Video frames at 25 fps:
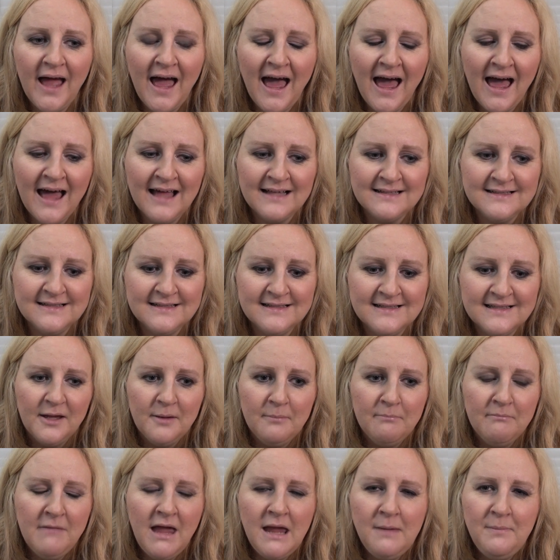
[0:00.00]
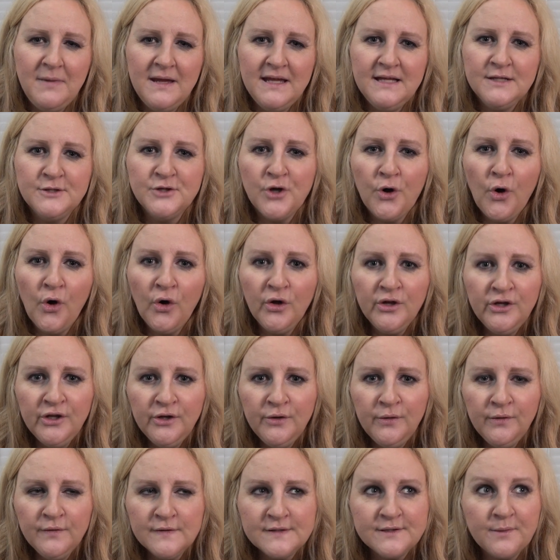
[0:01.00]
and maybe taught
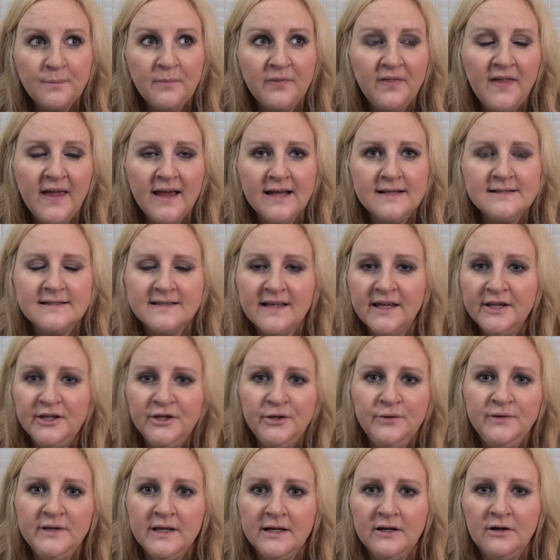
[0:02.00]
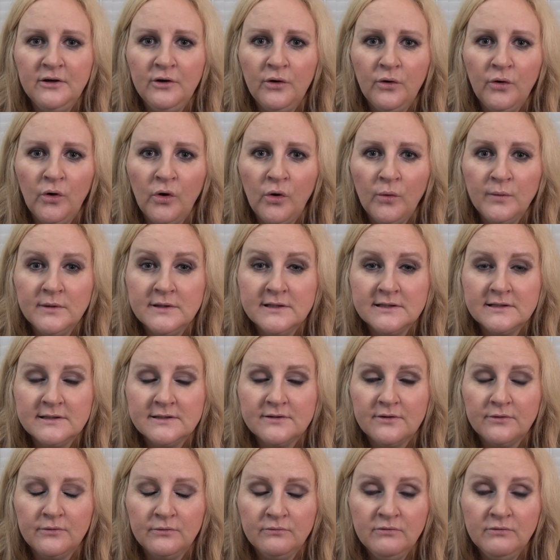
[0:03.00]
you some things that you didn't always